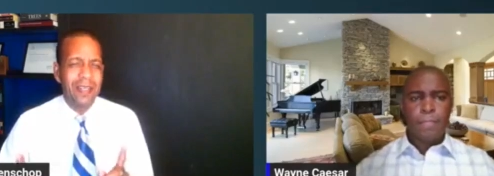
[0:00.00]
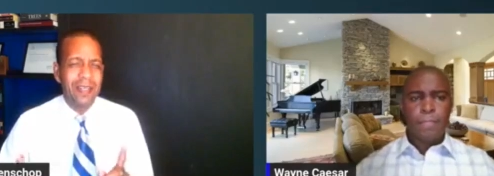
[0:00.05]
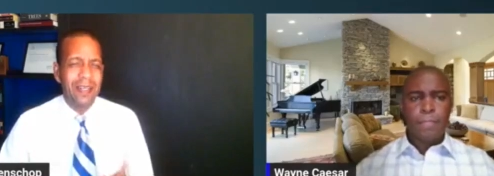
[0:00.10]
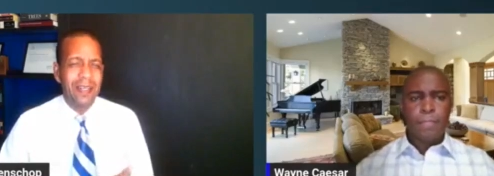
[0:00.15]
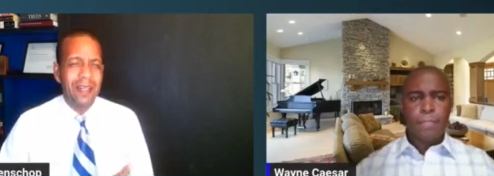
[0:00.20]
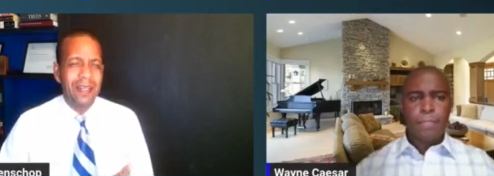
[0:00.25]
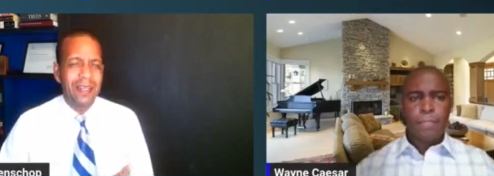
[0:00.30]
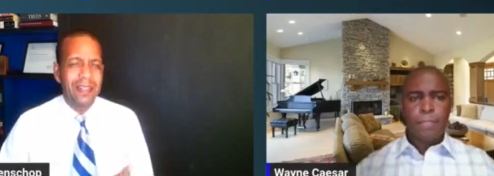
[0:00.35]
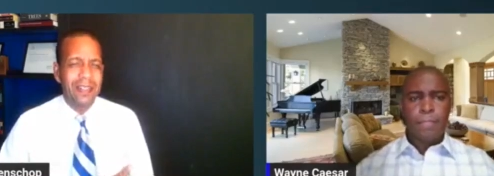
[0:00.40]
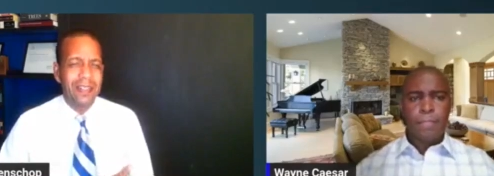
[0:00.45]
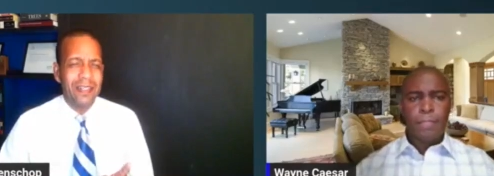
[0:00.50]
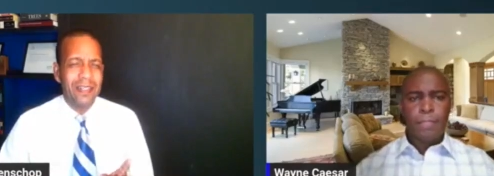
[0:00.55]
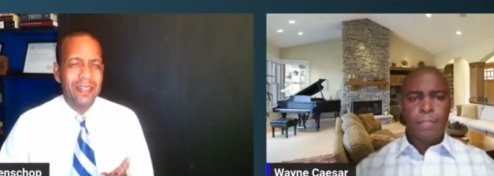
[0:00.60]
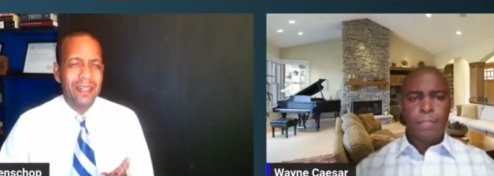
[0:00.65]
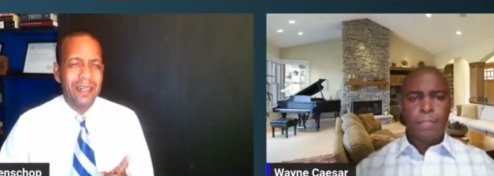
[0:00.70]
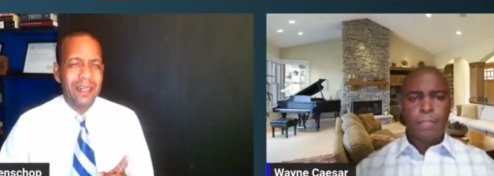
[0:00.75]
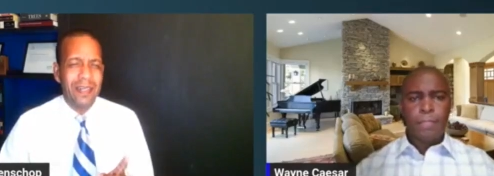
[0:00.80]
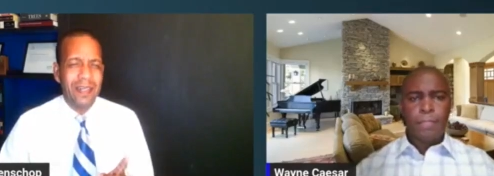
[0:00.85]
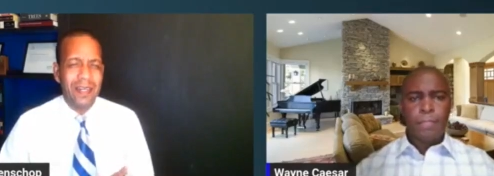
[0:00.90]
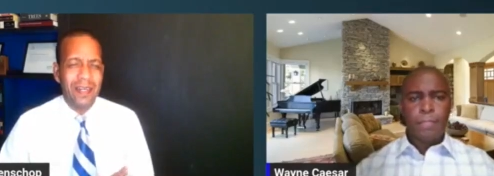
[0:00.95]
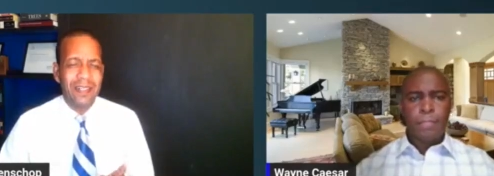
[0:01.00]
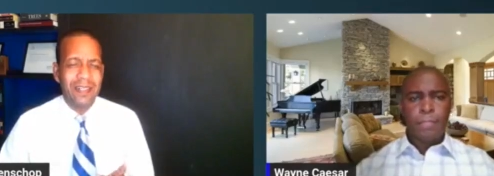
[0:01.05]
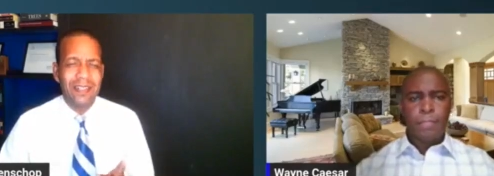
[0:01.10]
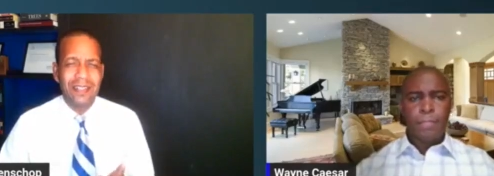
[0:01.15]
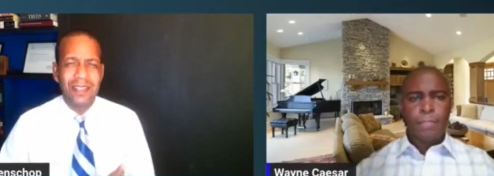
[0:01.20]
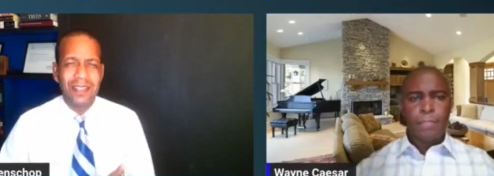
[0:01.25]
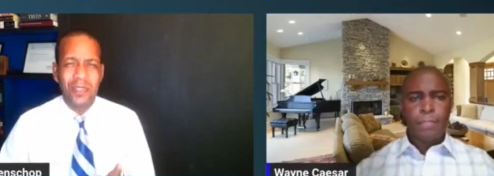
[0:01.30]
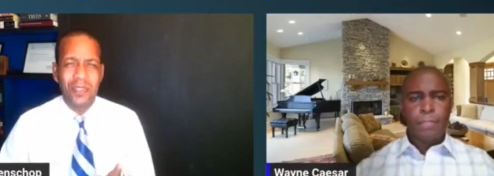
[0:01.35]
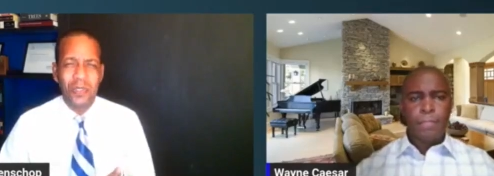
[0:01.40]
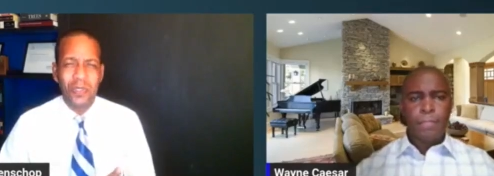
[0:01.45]
Speaker 1: Elections are
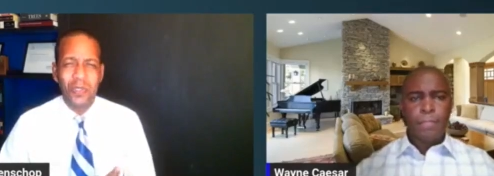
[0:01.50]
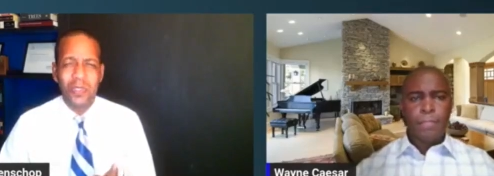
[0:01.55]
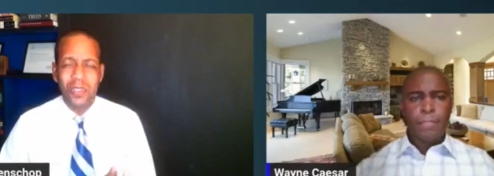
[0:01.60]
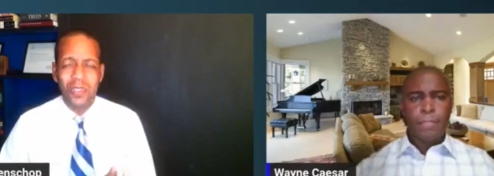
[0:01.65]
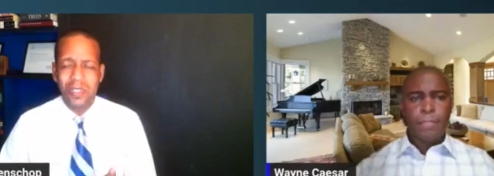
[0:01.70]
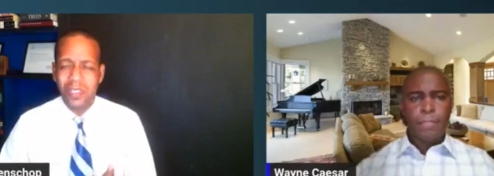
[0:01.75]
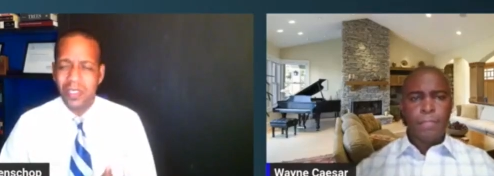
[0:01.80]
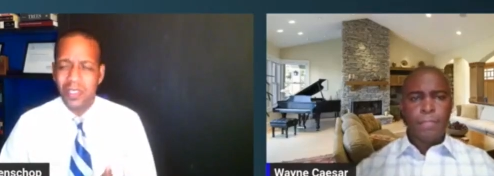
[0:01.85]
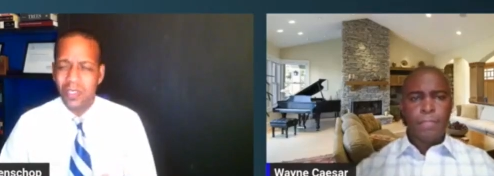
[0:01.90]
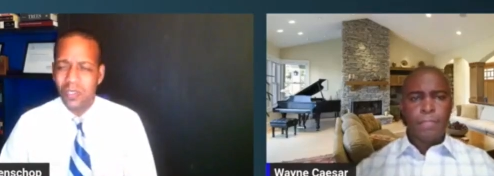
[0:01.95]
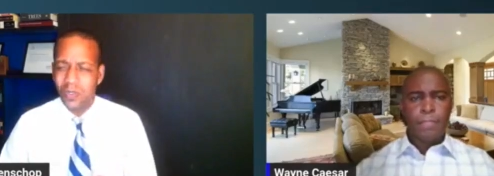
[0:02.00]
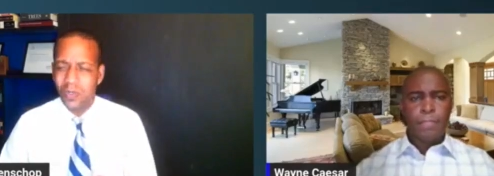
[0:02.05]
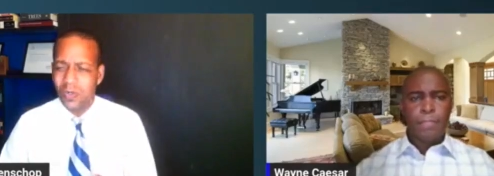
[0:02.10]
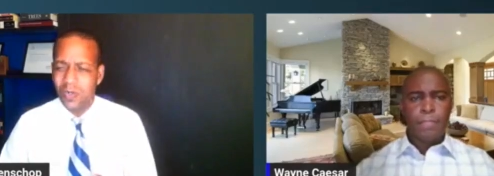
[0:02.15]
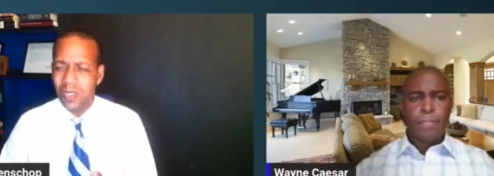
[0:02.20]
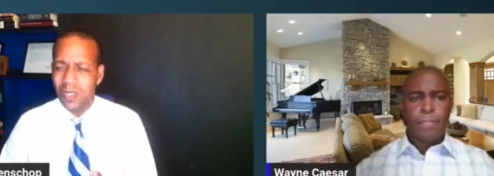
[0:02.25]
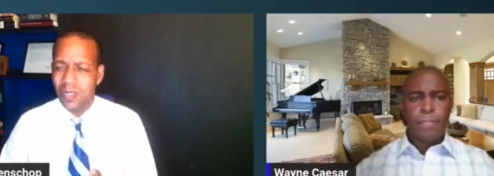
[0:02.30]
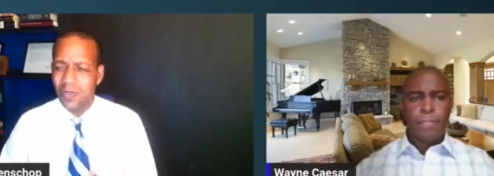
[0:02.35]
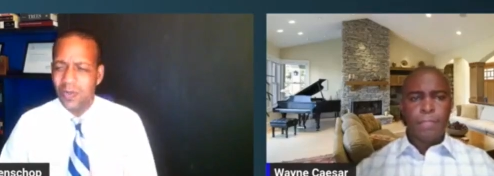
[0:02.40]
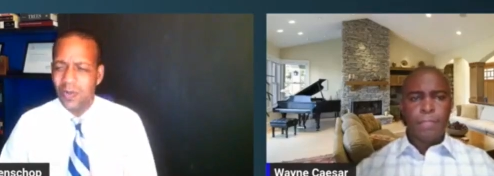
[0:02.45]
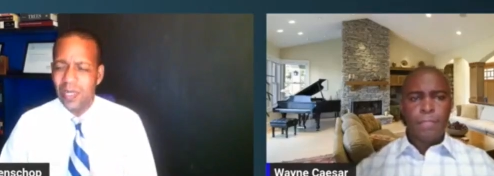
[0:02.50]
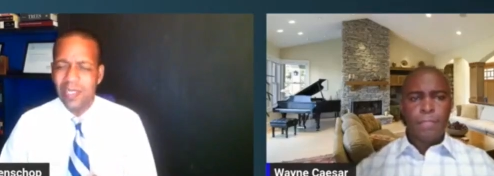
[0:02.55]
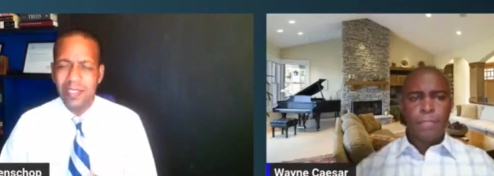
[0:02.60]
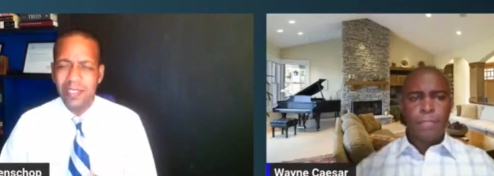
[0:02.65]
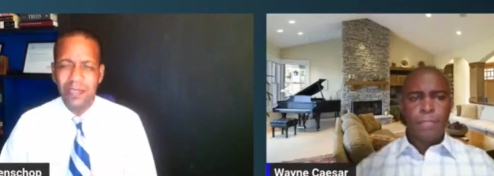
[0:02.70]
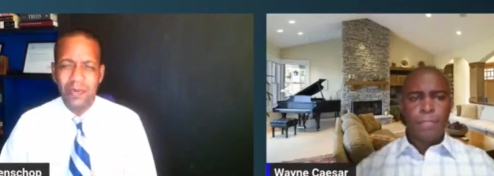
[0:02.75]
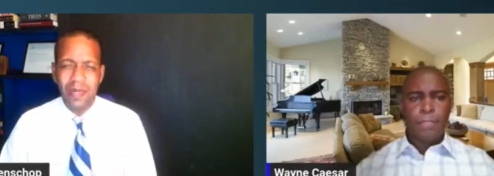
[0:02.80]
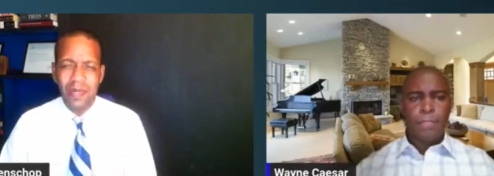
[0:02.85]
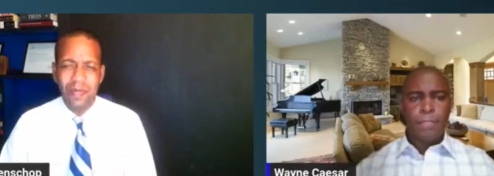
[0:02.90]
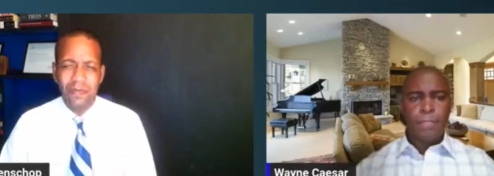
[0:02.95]
constitutionally due in
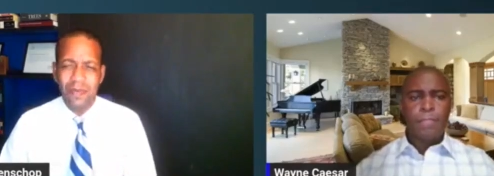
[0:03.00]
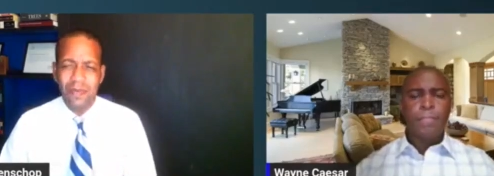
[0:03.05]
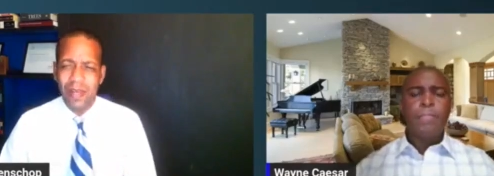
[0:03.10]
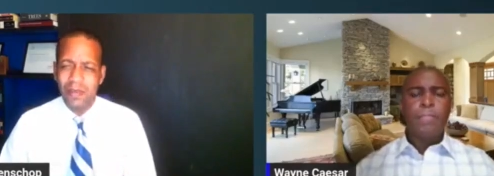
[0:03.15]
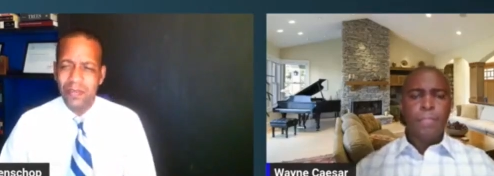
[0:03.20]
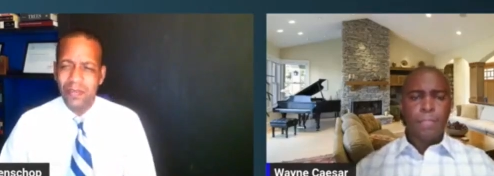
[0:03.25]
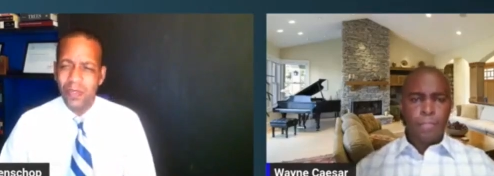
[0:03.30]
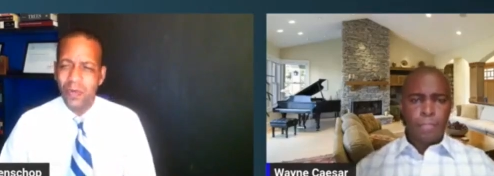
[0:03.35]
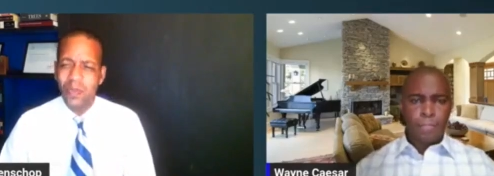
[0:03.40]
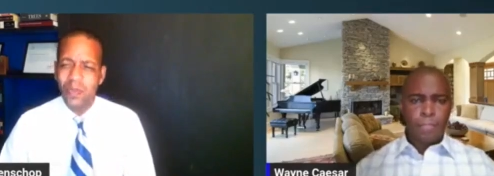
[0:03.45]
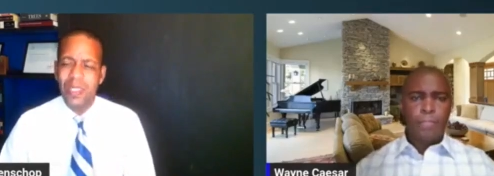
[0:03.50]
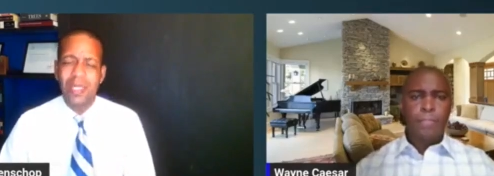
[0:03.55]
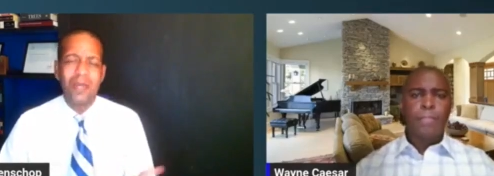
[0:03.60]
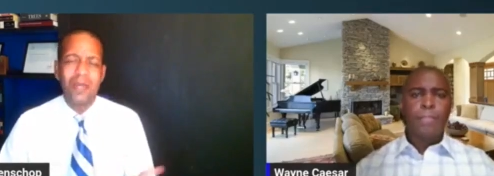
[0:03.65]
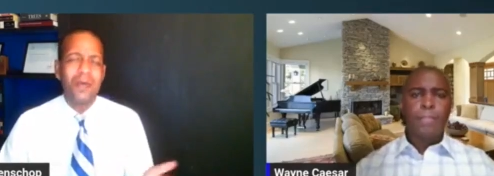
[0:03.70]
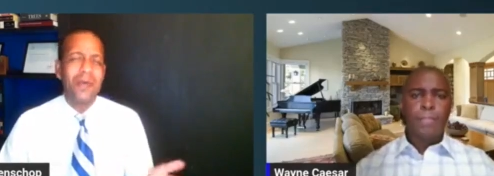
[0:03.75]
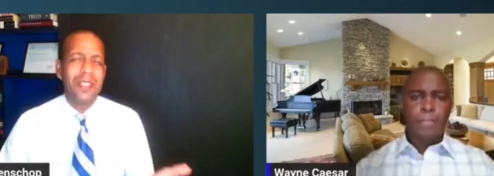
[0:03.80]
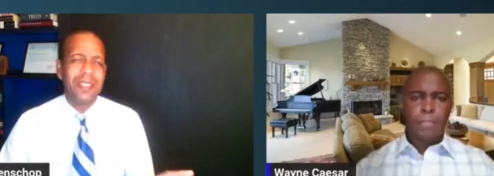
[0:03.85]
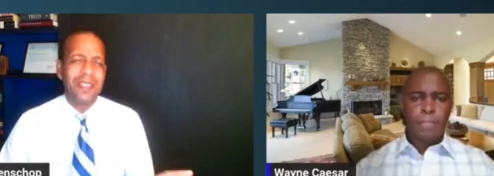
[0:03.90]
2025, so we can only